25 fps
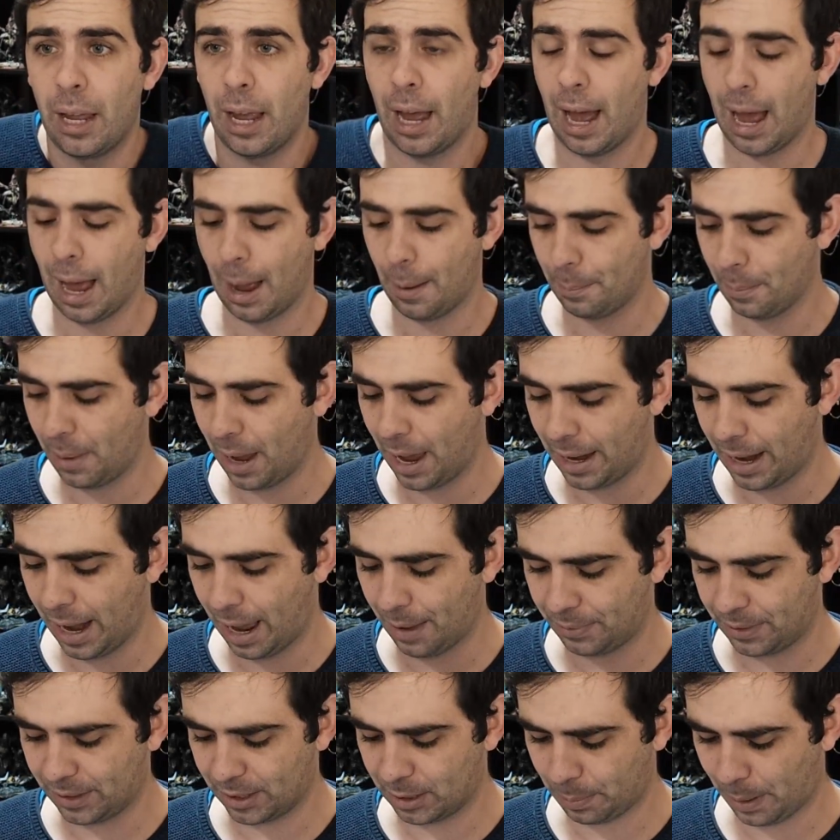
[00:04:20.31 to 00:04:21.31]
and
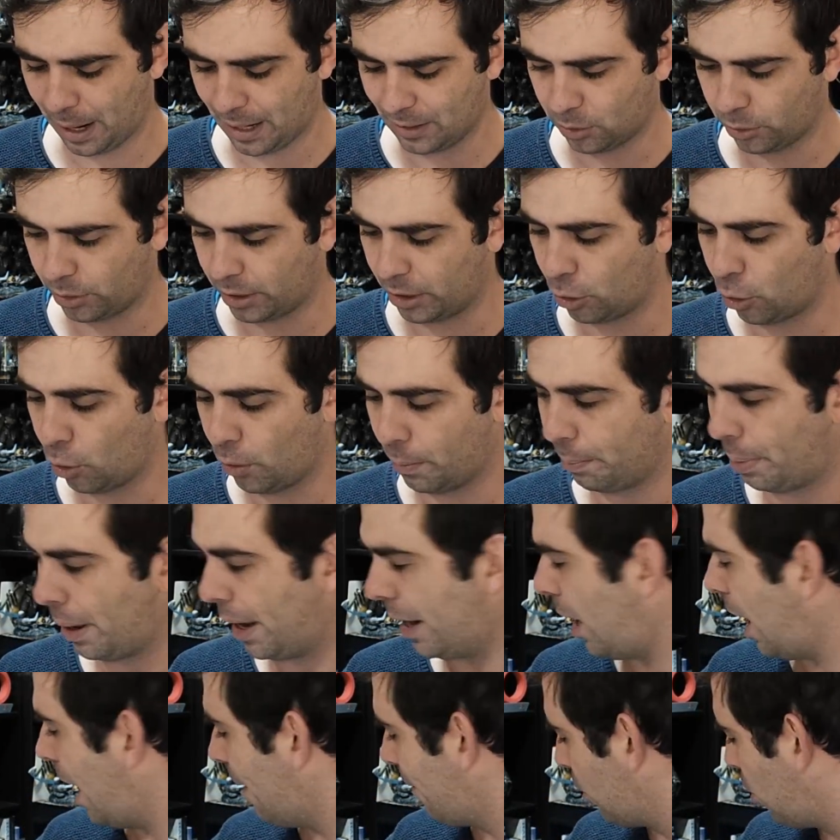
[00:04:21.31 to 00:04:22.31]
have this space looking good,
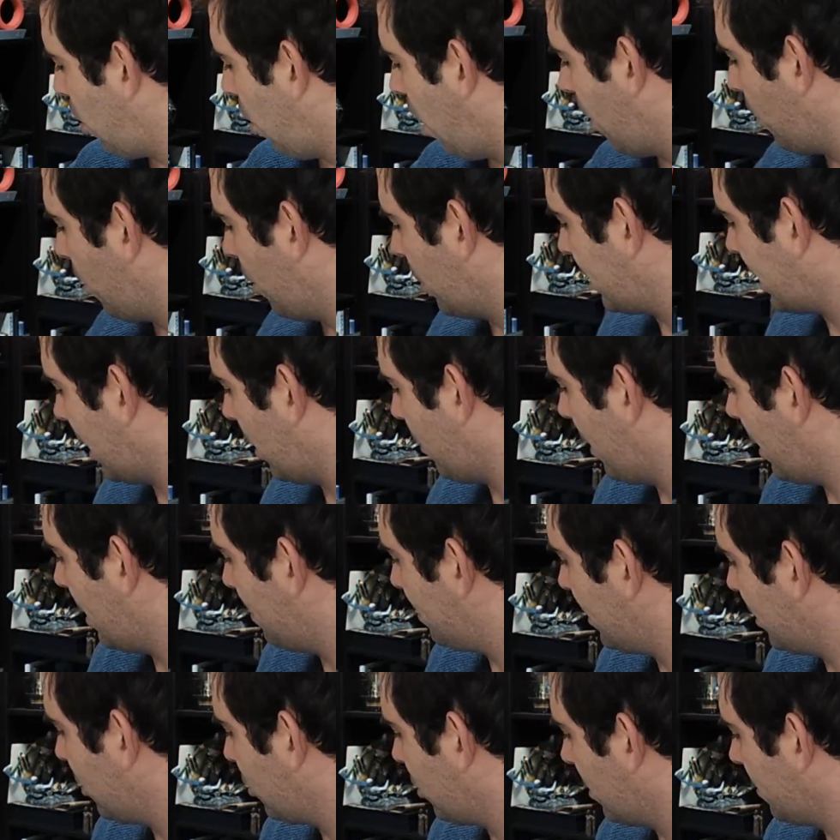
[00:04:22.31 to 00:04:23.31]
but I haven't quite worked out where to
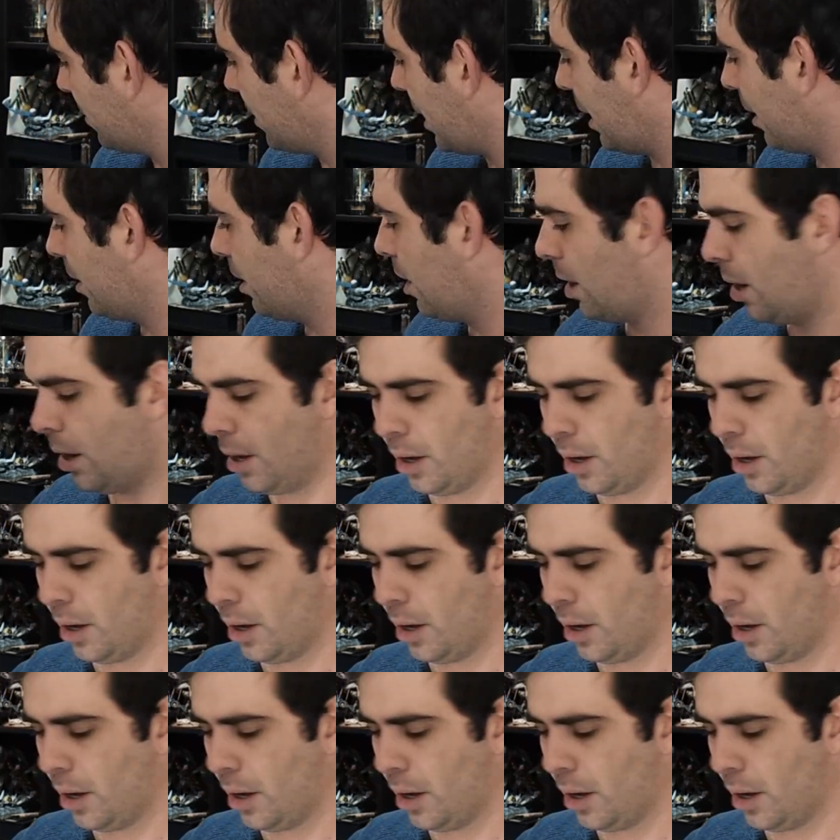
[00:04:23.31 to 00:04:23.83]
position them yet.